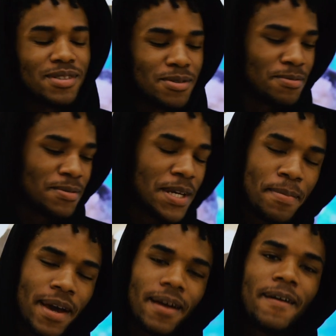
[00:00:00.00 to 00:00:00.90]
So he
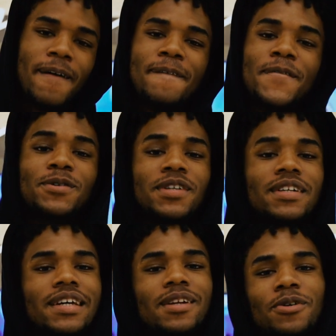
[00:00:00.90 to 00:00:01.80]
back. It was a
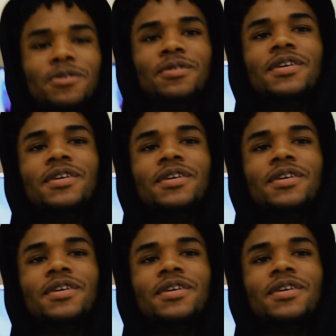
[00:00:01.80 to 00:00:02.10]
good day though.